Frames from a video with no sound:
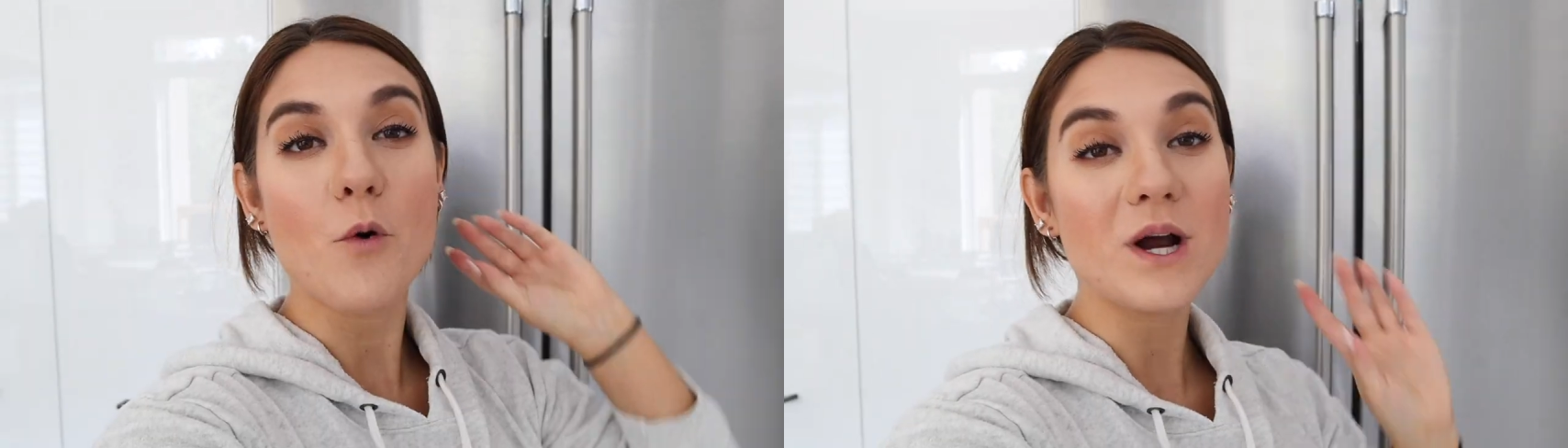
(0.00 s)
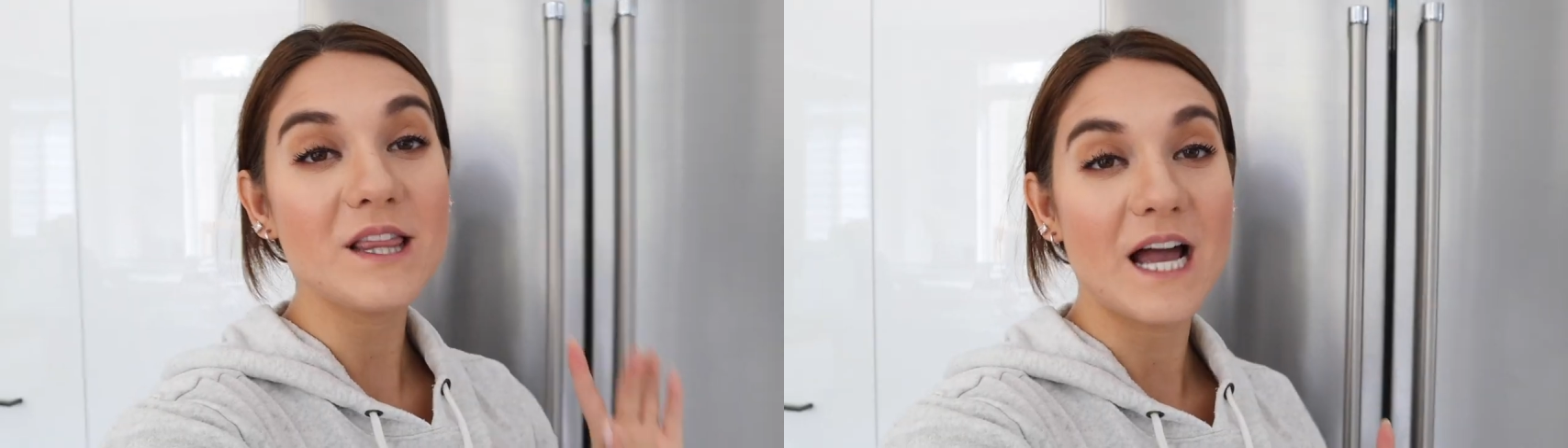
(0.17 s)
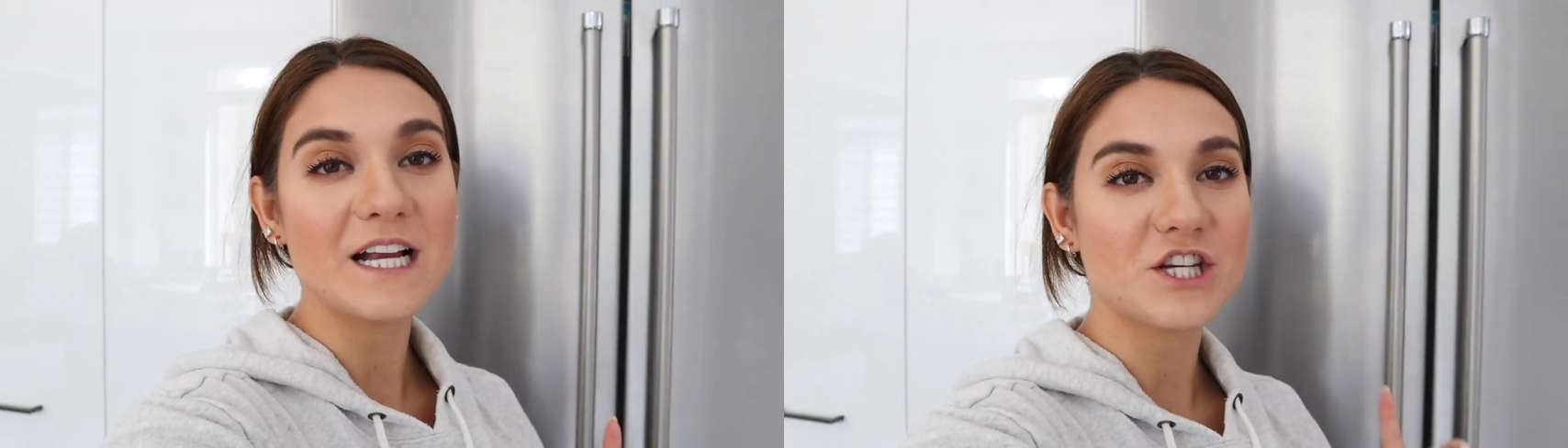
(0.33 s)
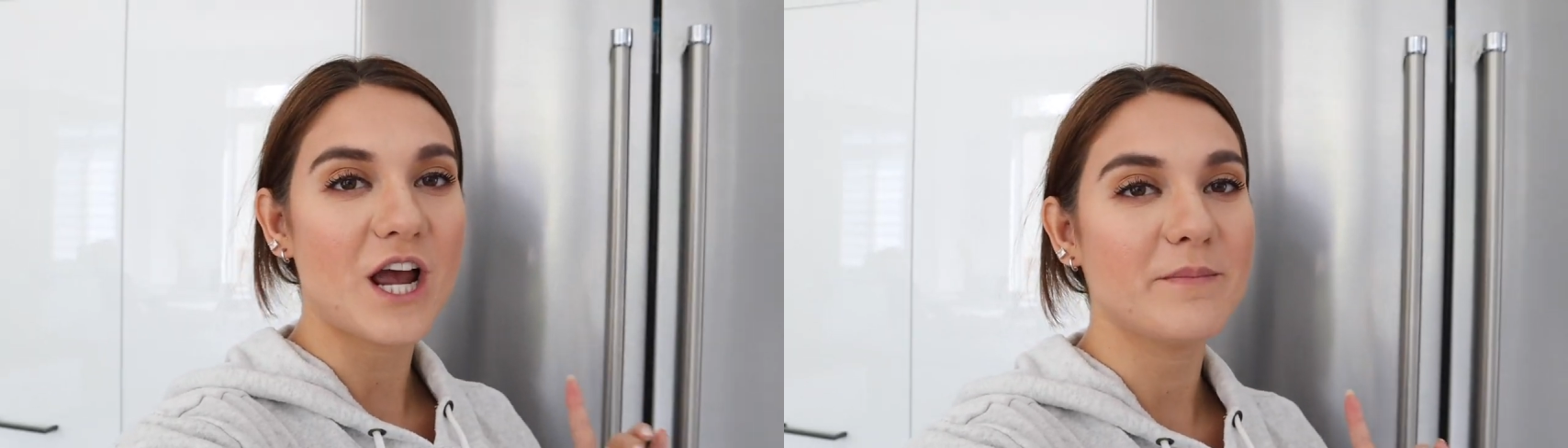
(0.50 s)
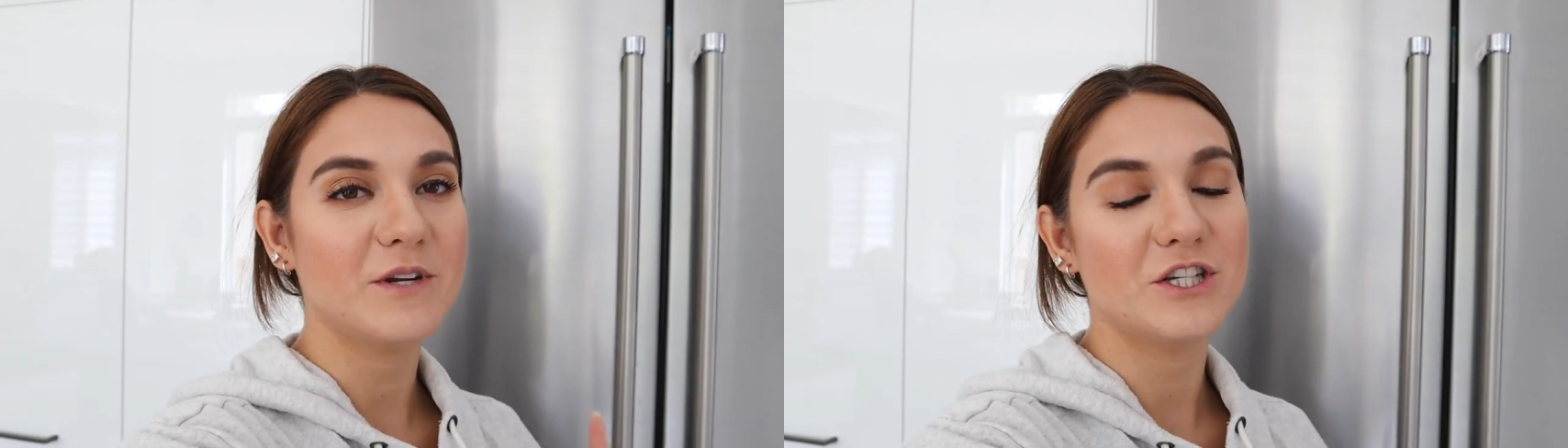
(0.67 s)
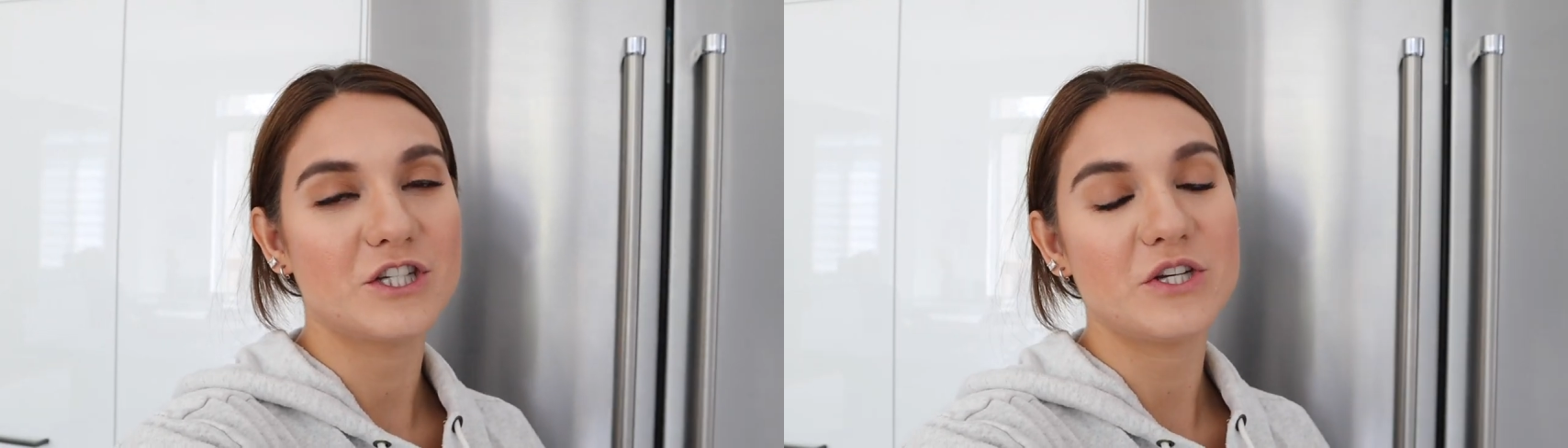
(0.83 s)
For lunch,
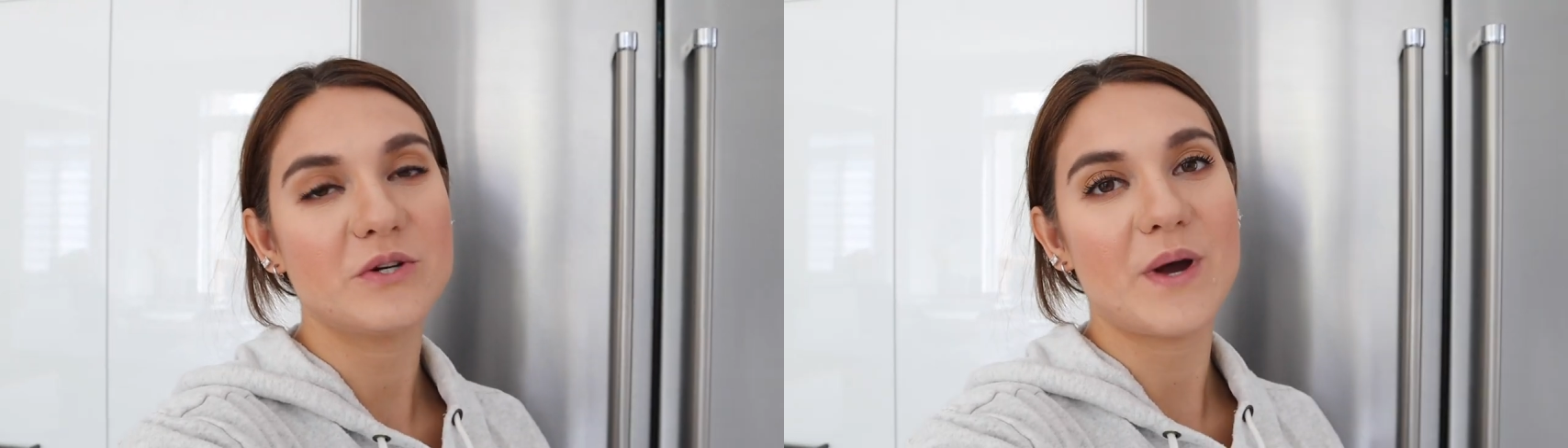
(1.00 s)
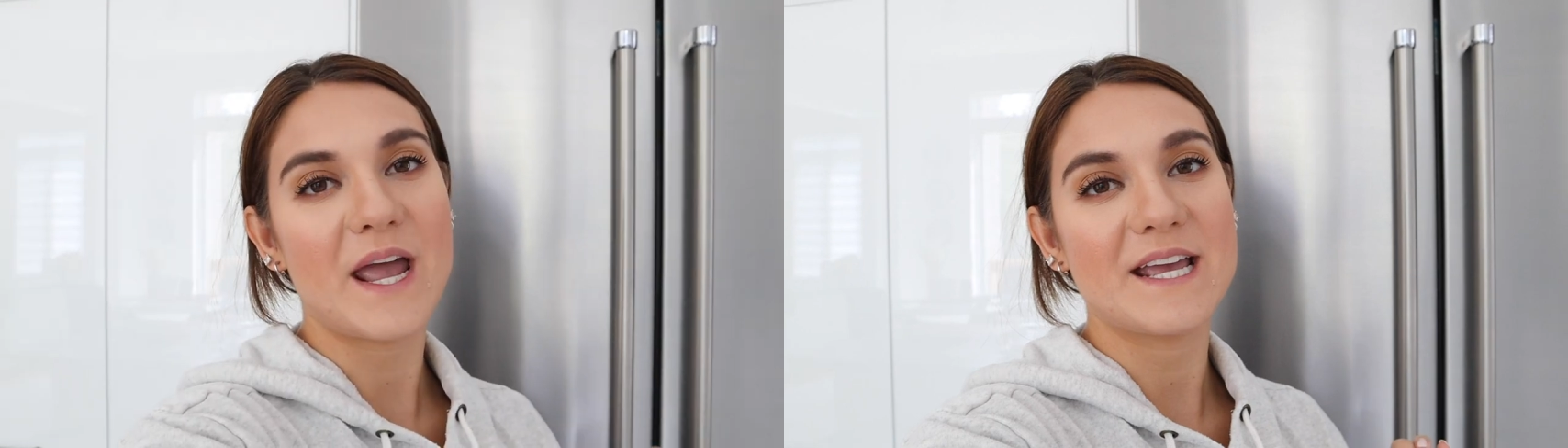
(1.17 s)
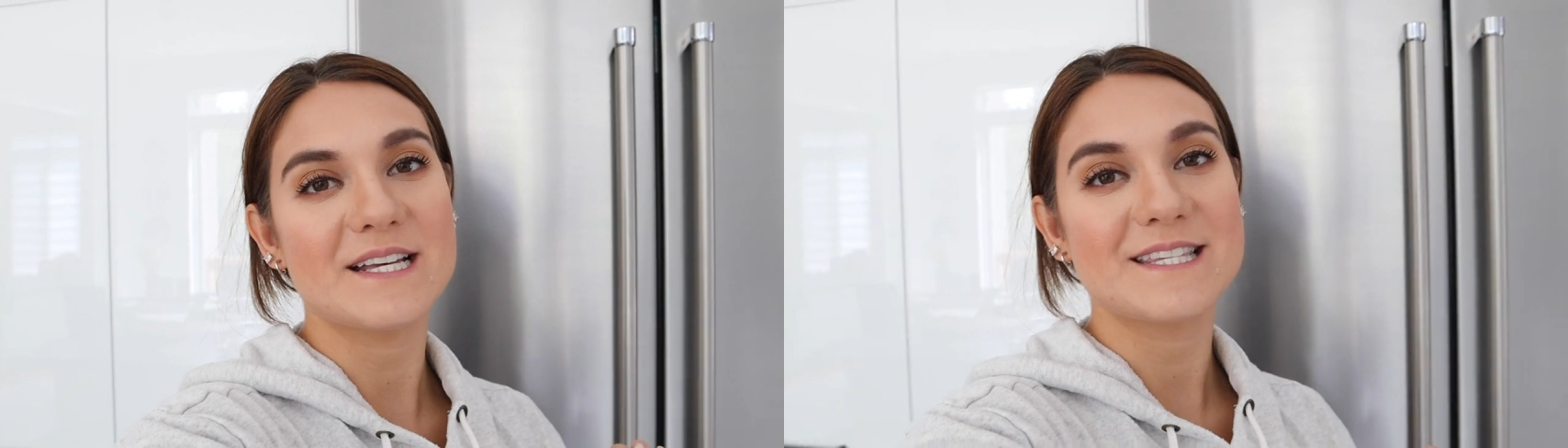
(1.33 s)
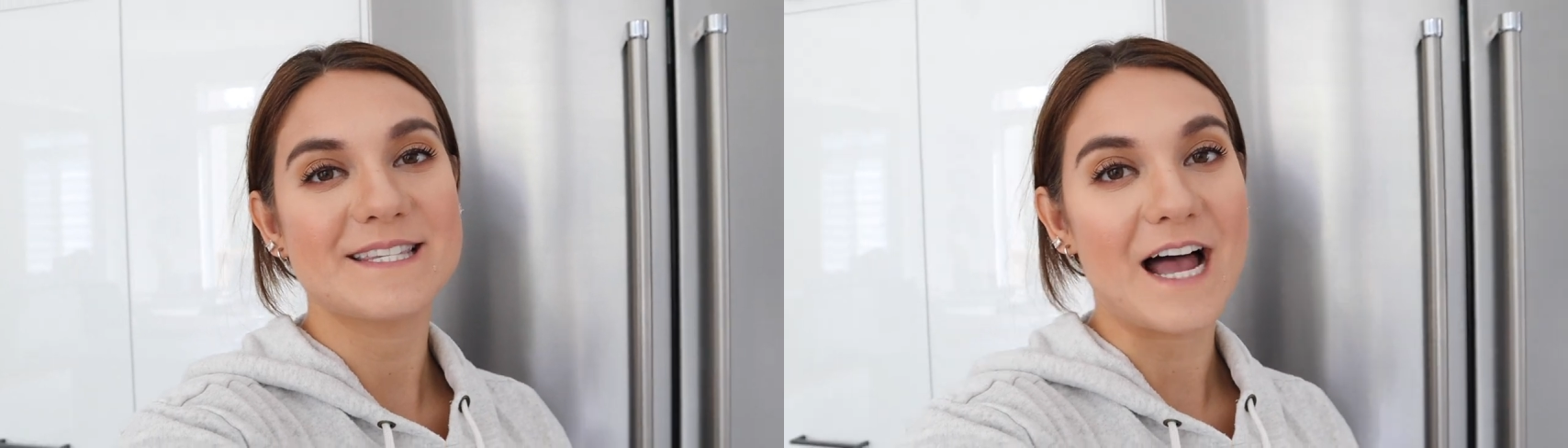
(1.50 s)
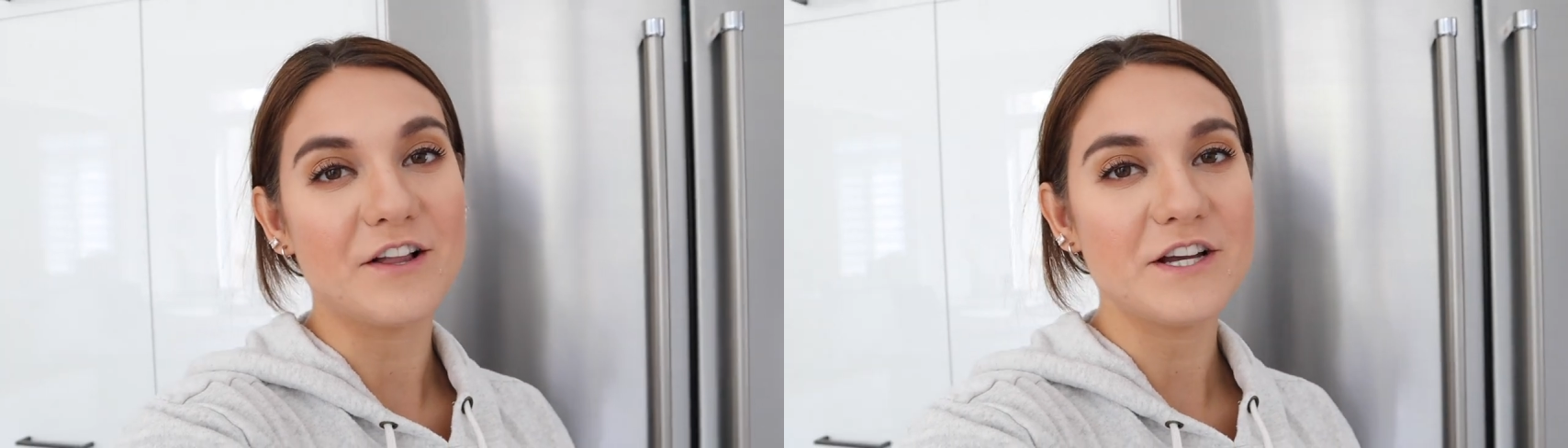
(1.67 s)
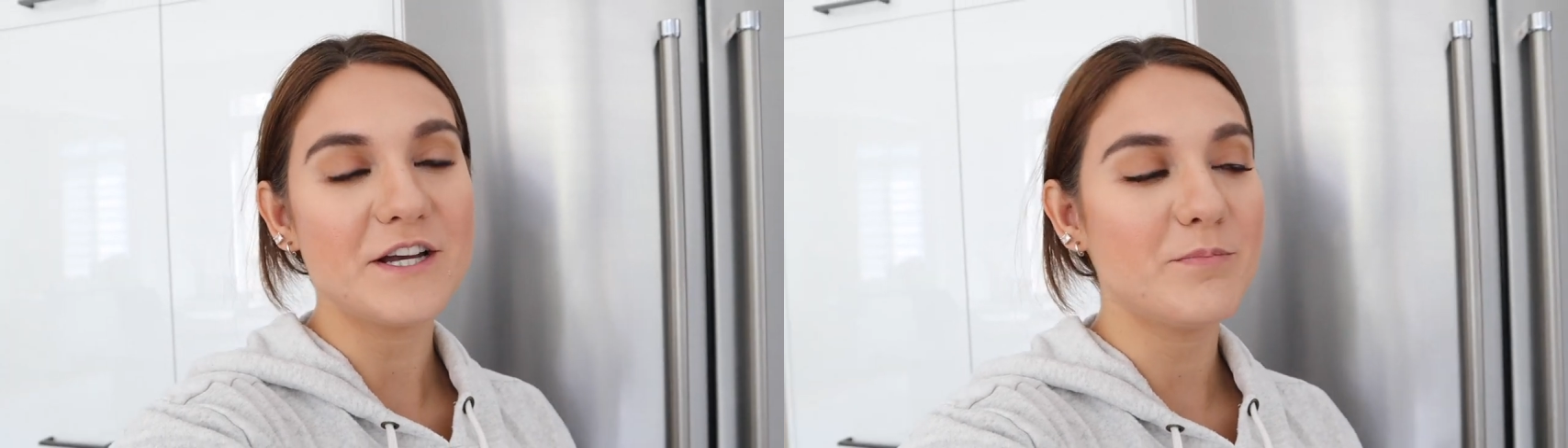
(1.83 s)
I'm gonna do a
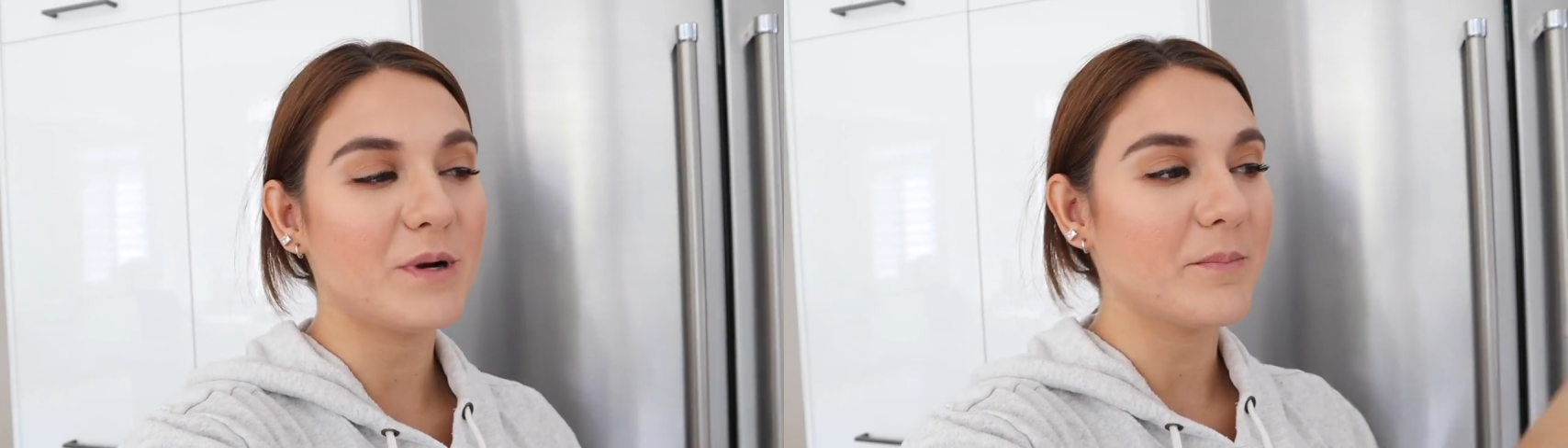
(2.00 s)
salad,